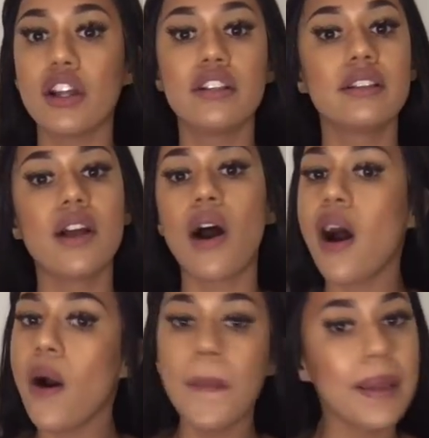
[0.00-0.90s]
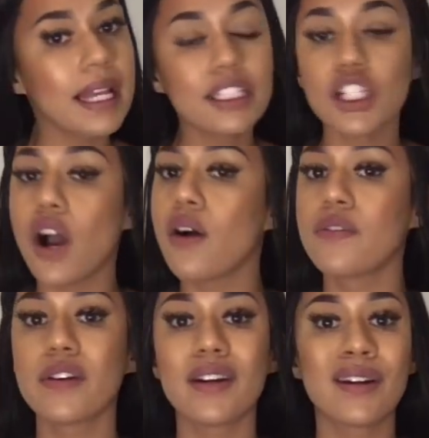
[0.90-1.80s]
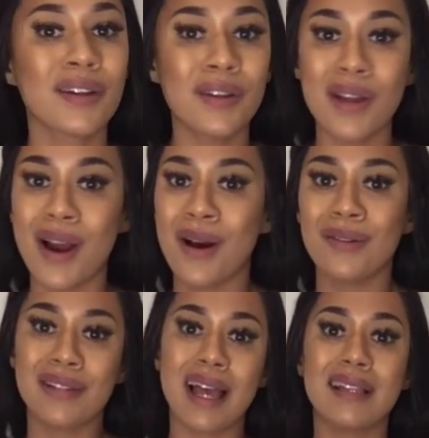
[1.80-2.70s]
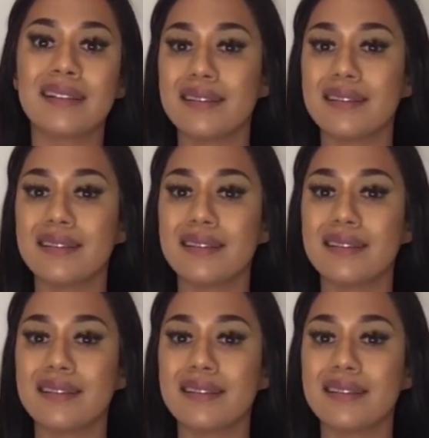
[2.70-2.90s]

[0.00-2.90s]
No old bitch over, you know, like,